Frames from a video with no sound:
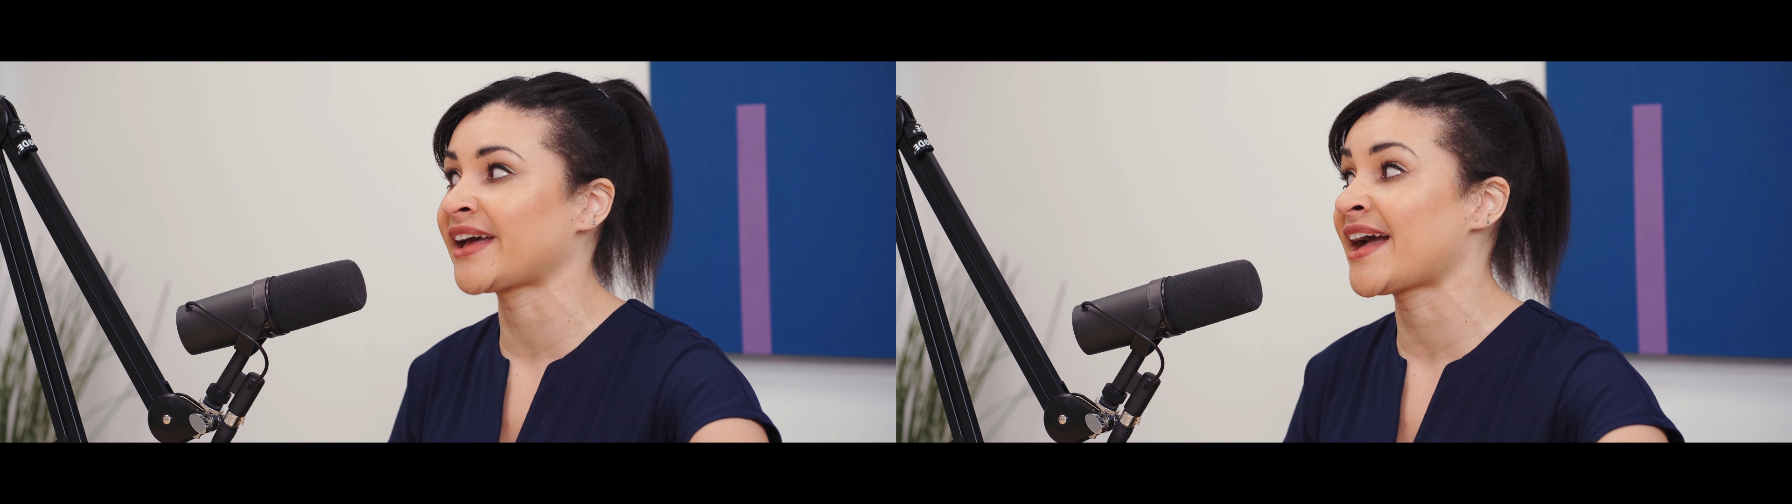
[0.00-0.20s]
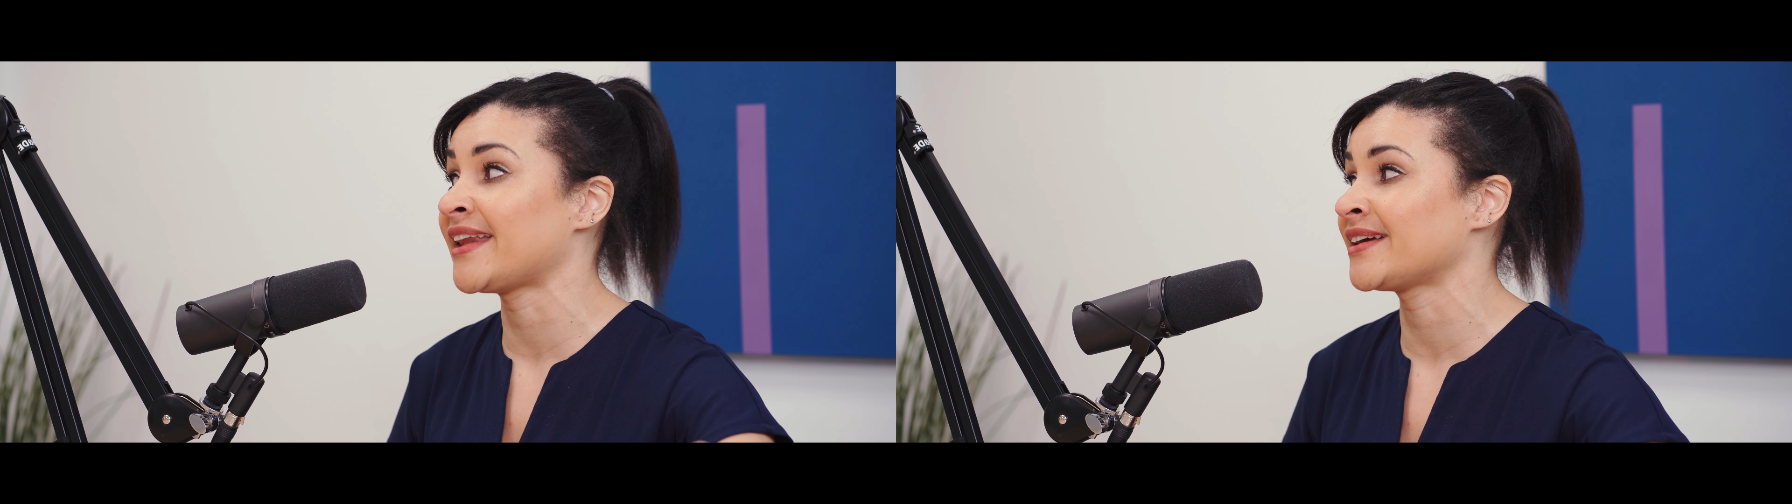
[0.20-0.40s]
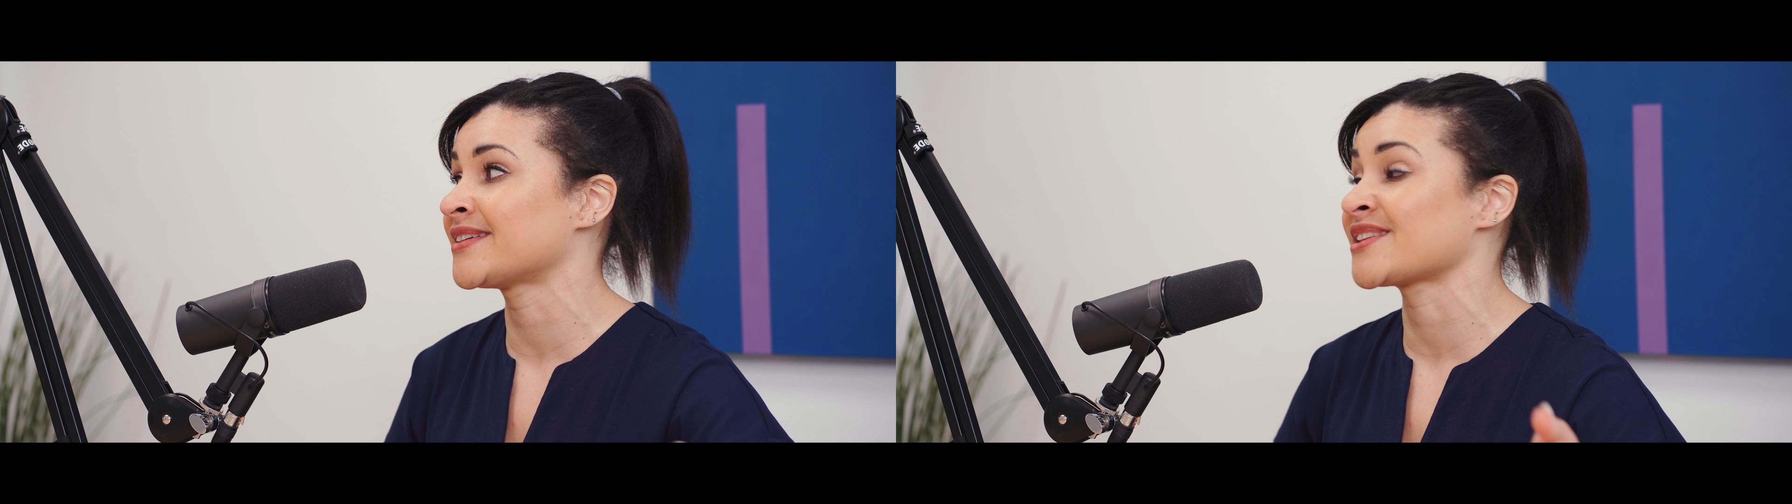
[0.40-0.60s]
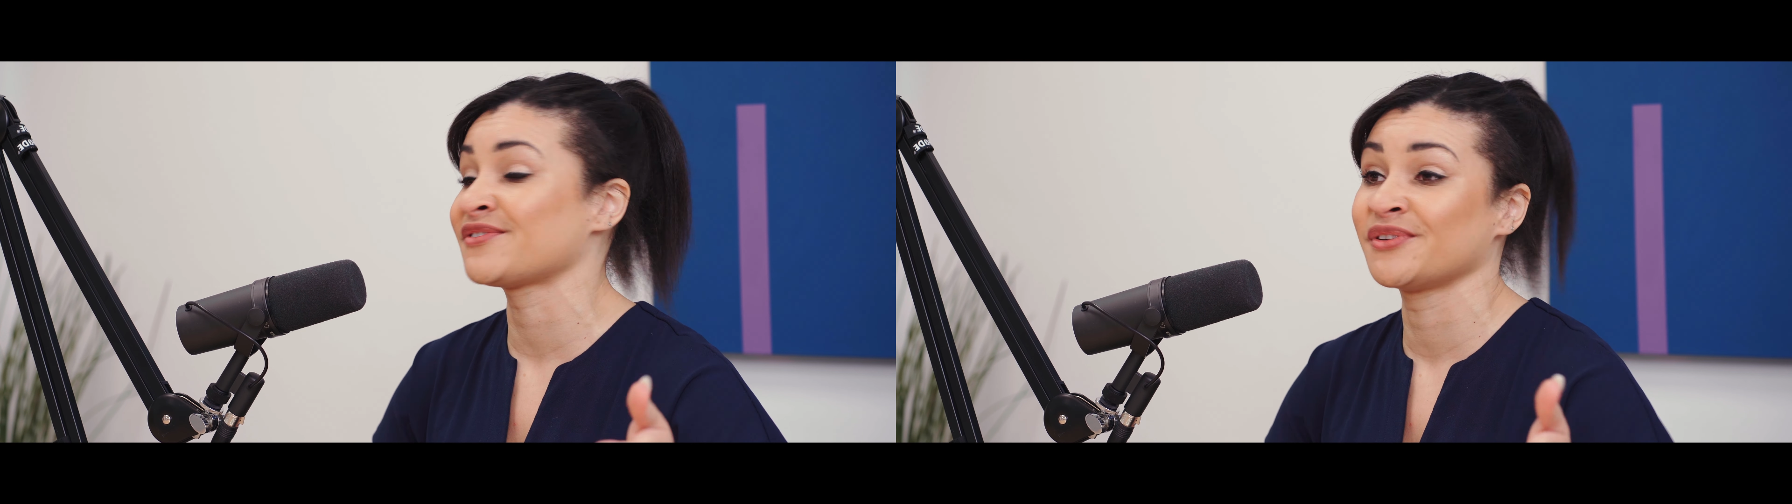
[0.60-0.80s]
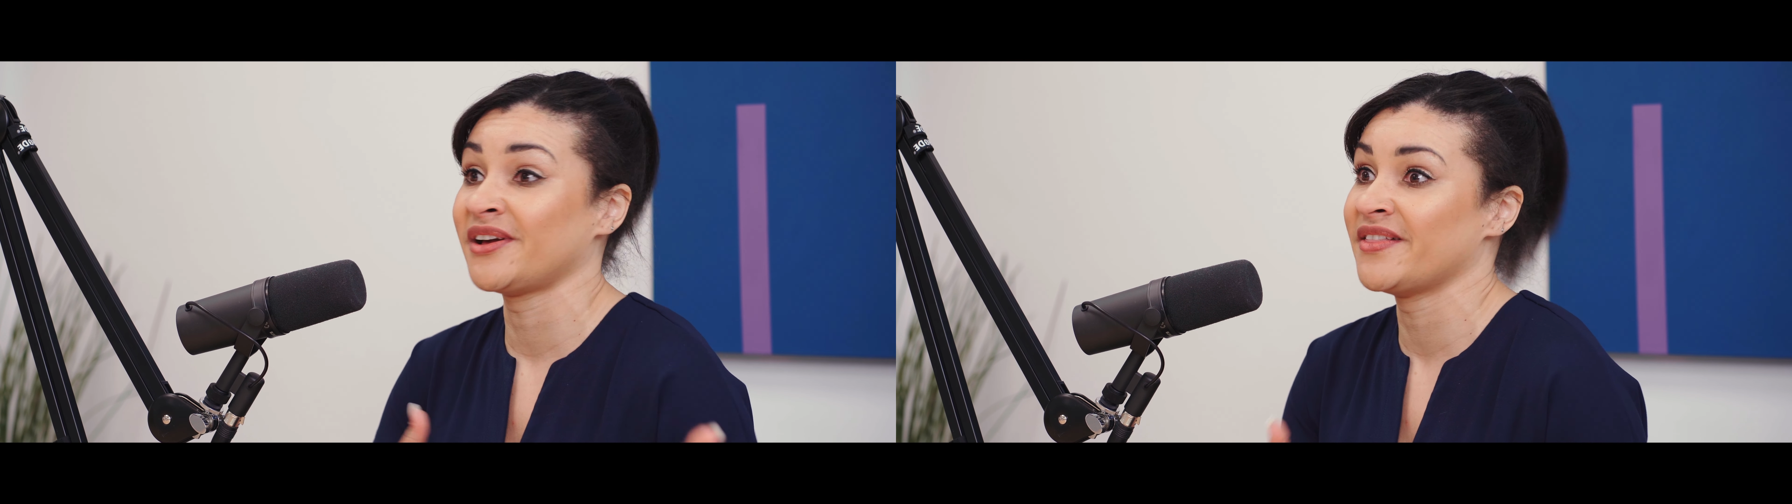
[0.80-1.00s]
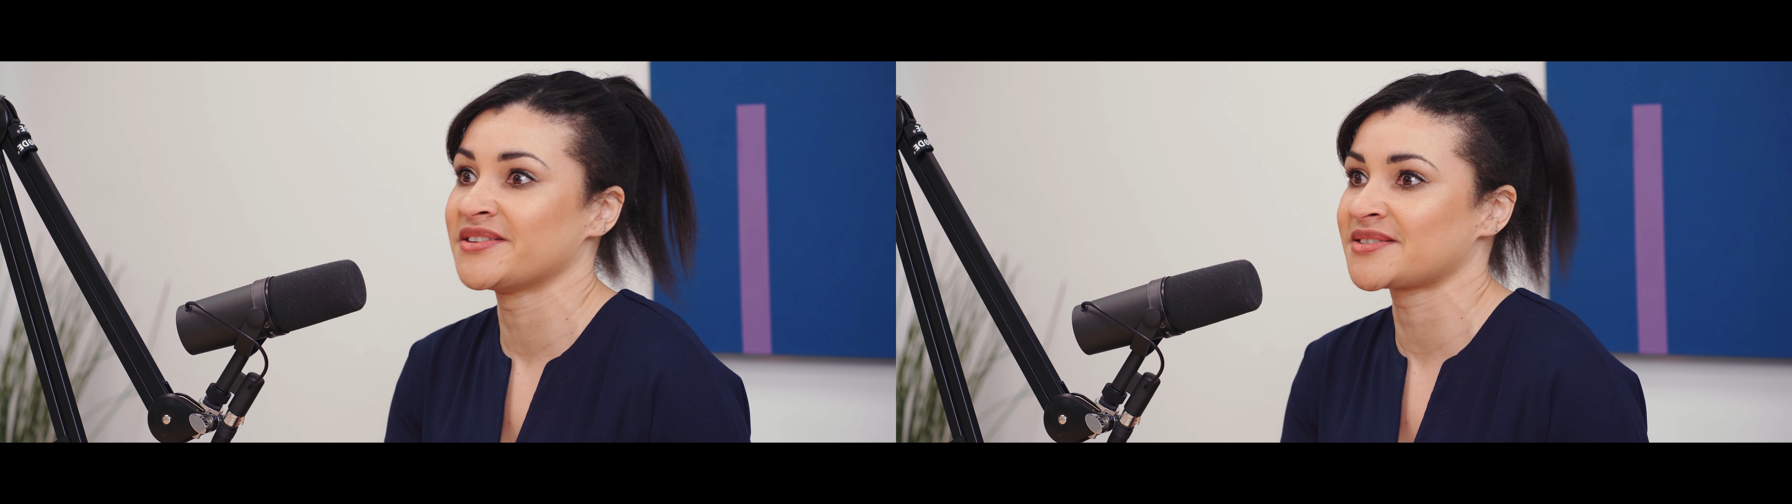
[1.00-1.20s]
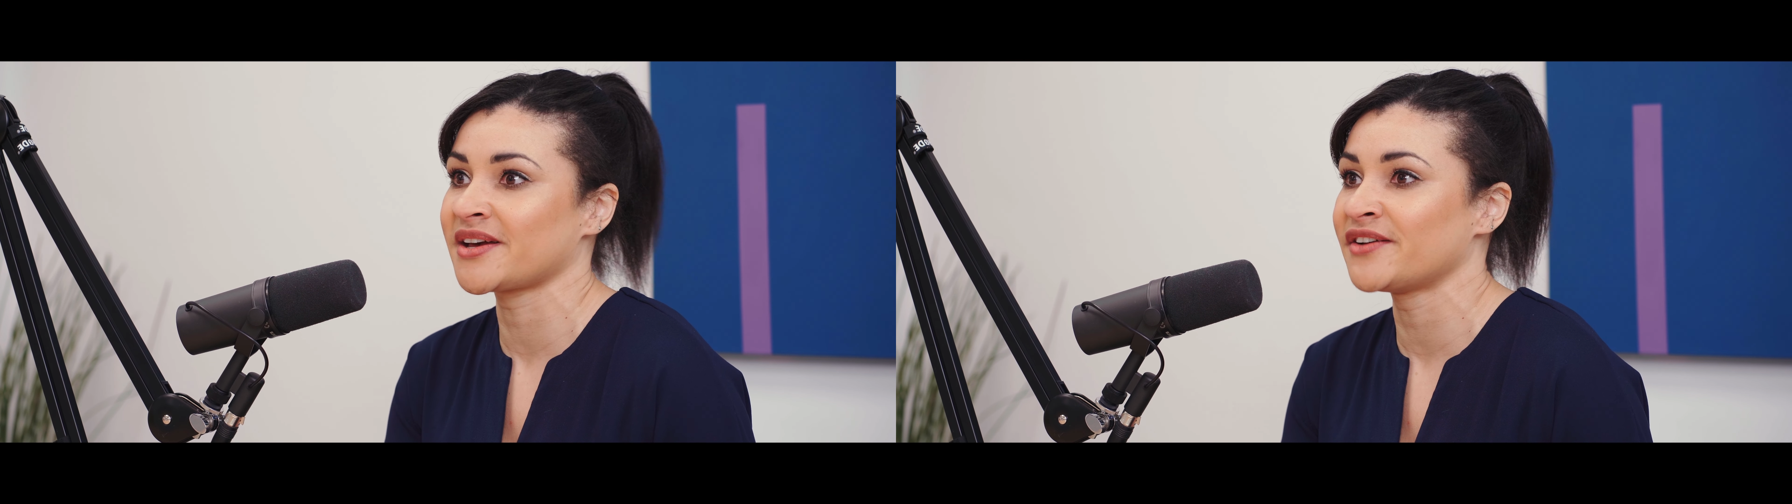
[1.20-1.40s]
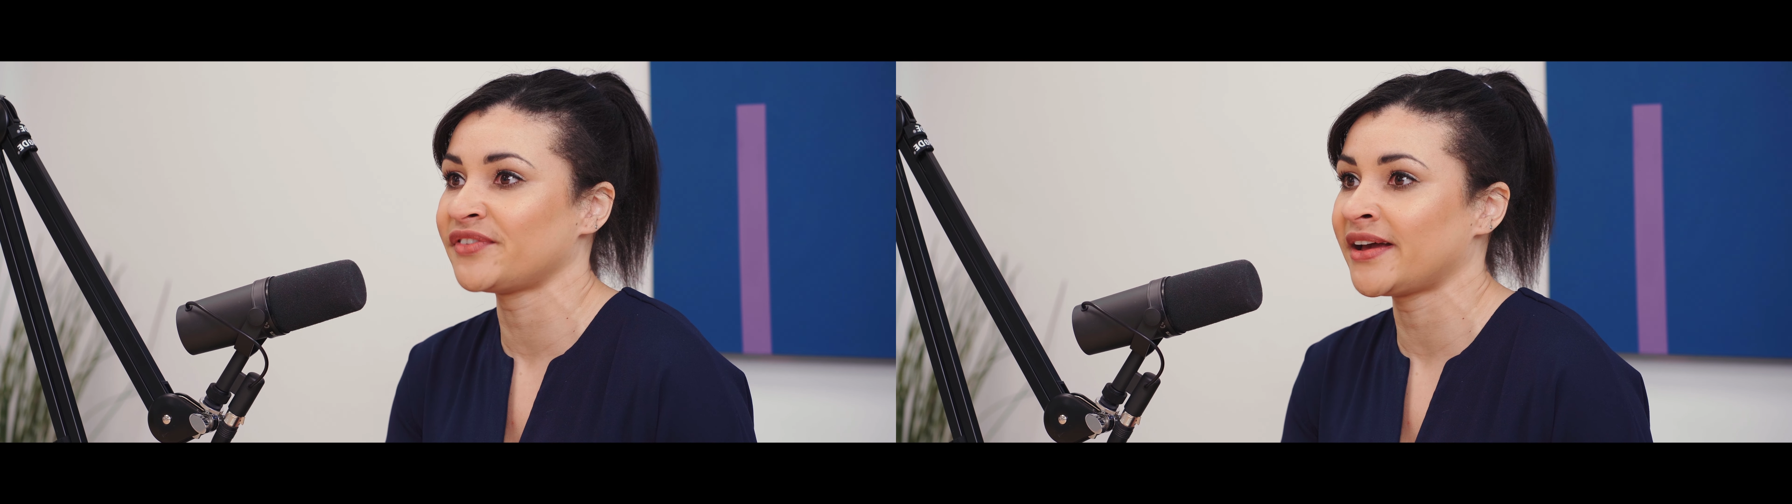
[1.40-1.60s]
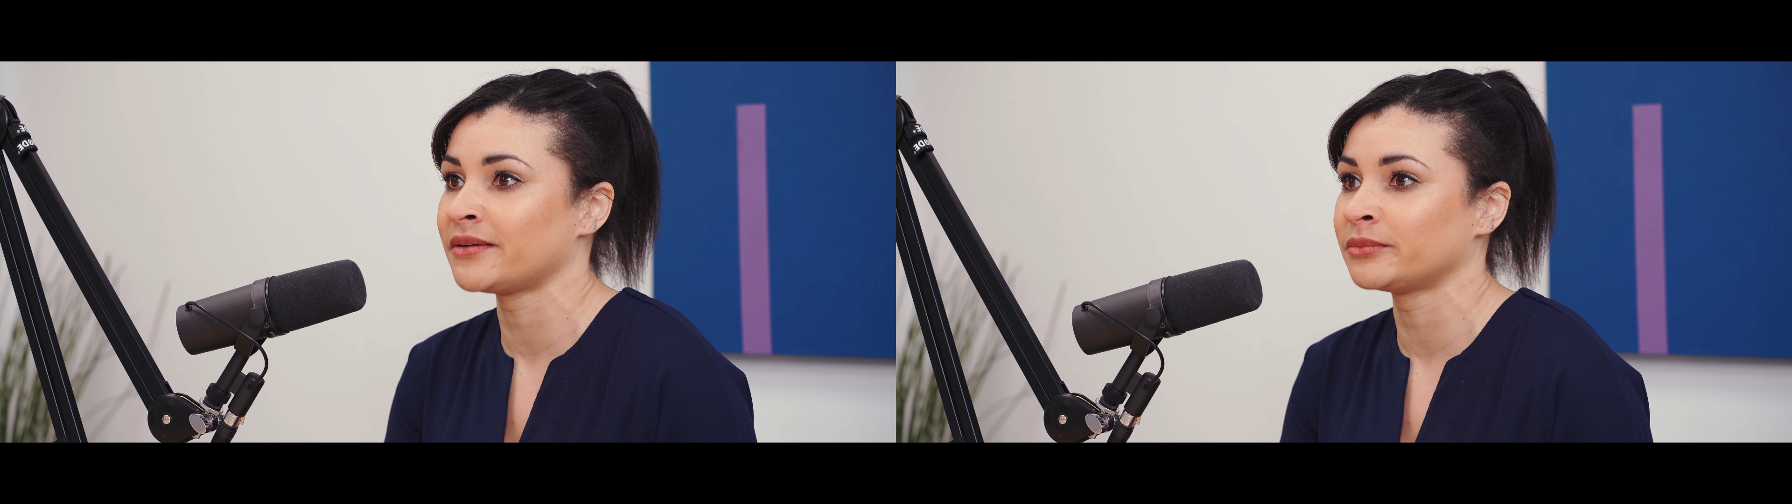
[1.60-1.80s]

getting it because they feel like they deserve it.